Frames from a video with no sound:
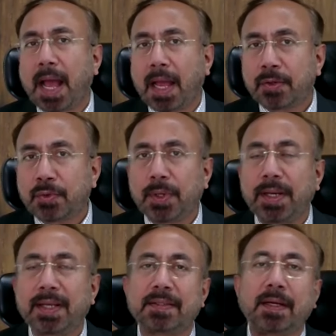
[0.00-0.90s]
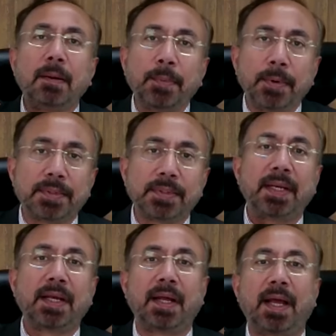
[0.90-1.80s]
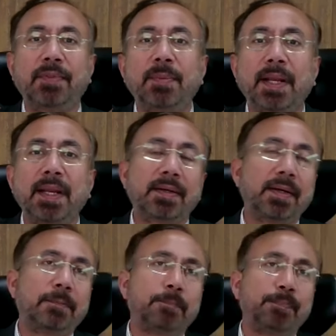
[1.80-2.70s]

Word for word: actual examples and have them connected.